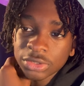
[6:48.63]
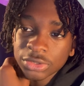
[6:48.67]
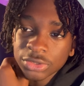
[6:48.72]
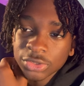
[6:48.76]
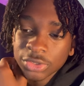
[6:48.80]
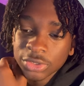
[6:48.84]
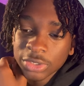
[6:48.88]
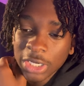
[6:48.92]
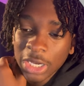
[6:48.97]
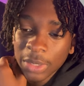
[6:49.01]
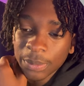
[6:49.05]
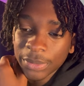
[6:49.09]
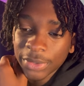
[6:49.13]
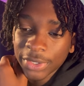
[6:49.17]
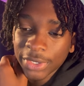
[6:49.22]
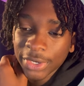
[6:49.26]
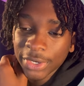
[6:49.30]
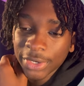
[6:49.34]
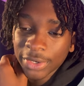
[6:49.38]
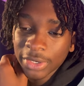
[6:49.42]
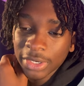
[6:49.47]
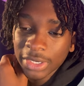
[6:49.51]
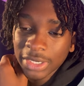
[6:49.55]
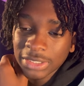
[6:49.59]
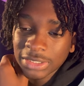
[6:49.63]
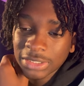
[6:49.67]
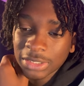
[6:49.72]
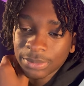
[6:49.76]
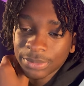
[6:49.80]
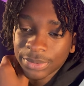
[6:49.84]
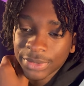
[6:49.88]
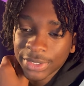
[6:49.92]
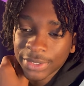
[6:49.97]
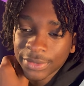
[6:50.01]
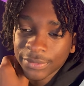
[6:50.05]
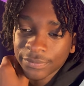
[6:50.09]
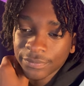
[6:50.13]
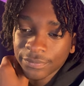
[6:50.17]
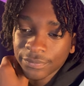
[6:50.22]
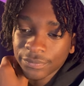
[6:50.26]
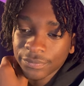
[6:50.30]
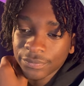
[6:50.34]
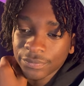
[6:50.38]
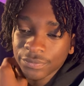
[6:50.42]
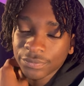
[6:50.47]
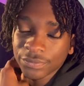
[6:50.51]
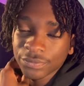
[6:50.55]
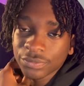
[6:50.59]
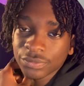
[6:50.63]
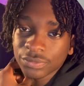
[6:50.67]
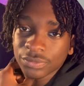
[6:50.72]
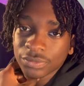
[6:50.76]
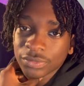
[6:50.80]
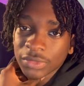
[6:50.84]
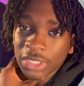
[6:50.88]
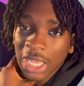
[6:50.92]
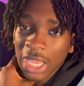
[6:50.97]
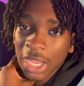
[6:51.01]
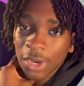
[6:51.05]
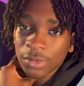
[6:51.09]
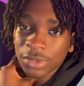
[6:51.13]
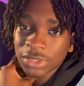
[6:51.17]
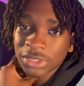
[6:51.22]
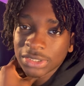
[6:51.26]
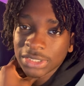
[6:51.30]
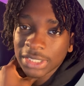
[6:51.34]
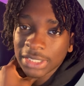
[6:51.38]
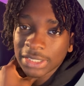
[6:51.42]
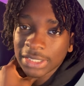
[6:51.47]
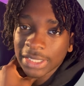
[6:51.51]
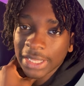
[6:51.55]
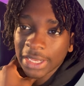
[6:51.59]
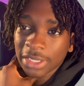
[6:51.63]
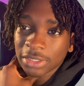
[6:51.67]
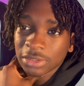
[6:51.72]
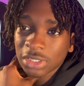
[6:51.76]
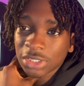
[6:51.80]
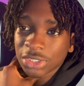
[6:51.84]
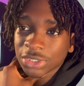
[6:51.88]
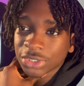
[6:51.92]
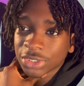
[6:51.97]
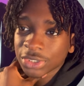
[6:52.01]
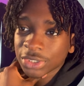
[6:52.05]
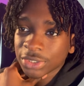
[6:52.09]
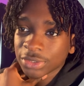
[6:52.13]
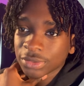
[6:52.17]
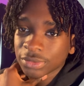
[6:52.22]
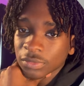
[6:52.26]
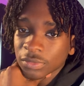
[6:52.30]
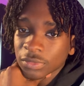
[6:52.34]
So copy here is a bit, I would say, lackluster.